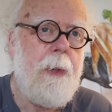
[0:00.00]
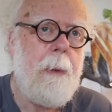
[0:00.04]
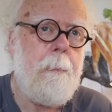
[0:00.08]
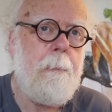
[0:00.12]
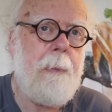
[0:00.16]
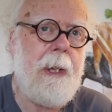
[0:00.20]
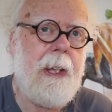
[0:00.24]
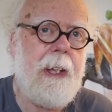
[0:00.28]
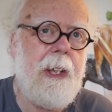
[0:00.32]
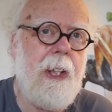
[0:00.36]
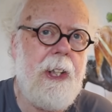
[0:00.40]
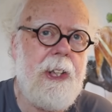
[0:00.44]

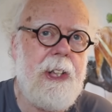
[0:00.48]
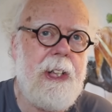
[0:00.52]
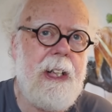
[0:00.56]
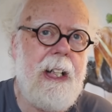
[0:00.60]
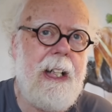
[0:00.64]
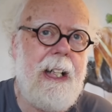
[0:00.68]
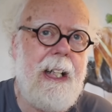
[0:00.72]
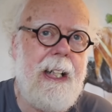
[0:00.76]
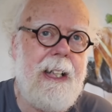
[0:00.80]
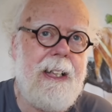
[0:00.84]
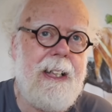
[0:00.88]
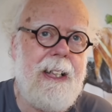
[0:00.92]
because
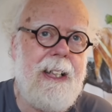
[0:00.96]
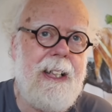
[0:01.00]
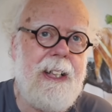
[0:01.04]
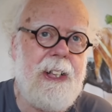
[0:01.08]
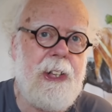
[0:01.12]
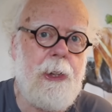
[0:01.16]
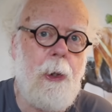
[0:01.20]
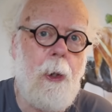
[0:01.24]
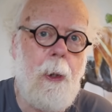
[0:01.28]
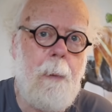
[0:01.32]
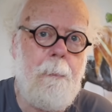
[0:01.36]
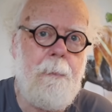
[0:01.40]
it
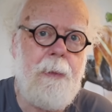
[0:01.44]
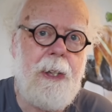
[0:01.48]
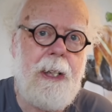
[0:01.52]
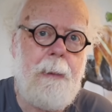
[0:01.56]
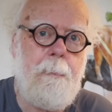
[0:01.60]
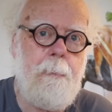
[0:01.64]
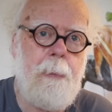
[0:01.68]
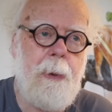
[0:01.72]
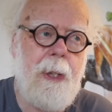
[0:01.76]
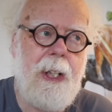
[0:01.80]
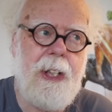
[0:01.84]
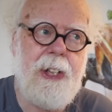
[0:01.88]
is
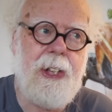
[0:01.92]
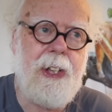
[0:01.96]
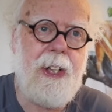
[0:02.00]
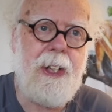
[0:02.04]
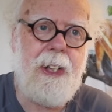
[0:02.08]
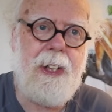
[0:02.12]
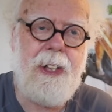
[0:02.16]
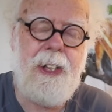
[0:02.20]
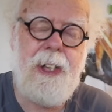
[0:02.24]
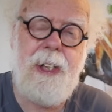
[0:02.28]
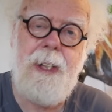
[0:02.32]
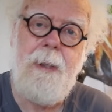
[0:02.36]

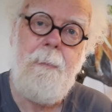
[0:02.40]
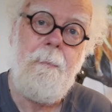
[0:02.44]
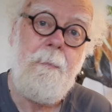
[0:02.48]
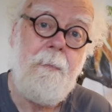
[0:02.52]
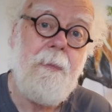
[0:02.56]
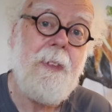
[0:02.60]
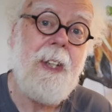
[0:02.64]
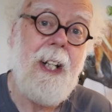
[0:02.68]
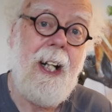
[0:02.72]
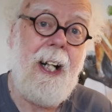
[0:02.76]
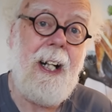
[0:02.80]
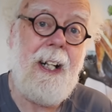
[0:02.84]
omnipresent.
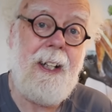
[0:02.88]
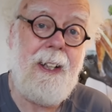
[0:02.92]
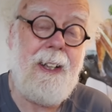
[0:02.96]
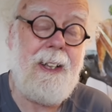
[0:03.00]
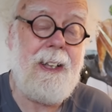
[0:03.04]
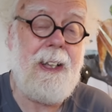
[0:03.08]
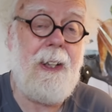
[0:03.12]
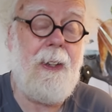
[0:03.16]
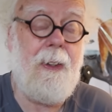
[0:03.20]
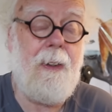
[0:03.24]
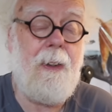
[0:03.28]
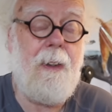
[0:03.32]
And,
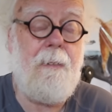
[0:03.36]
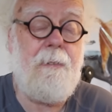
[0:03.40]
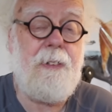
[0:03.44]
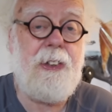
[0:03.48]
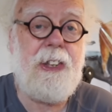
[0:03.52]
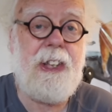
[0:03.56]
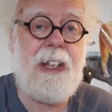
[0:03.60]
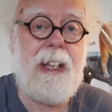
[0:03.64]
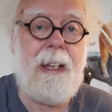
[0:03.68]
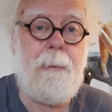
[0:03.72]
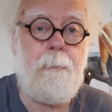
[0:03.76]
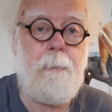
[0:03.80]
you know,
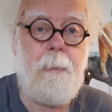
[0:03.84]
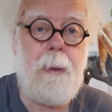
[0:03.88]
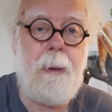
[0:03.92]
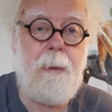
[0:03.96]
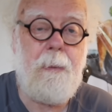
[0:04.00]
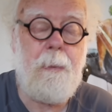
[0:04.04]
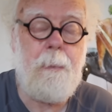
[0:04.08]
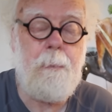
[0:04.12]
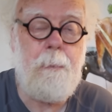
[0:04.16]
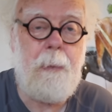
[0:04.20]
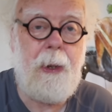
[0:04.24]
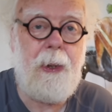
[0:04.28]
obviously
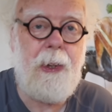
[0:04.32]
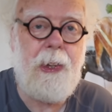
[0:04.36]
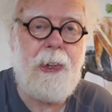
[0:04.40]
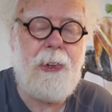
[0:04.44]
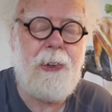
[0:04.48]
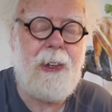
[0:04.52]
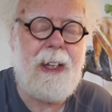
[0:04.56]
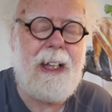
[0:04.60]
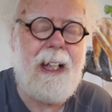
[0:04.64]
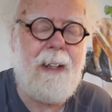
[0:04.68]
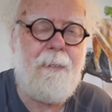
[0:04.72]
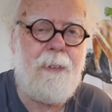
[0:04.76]

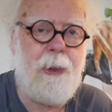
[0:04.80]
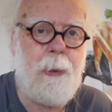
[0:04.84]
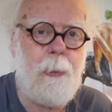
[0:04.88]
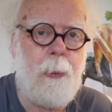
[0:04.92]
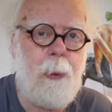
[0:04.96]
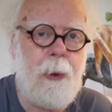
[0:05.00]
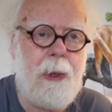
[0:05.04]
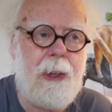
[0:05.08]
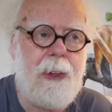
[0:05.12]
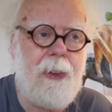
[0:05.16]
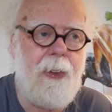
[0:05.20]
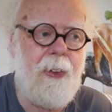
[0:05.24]
military have to
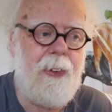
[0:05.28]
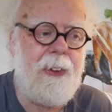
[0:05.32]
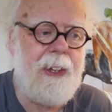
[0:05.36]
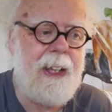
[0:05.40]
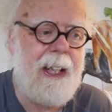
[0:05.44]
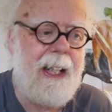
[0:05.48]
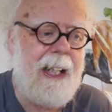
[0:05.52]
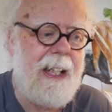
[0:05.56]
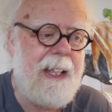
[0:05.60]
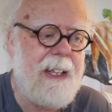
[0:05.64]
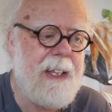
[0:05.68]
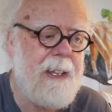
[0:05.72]
work on
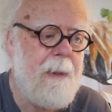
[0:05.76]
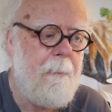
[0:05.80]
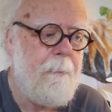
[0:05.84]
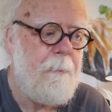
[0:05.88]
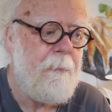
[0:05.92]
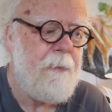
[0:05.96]
that.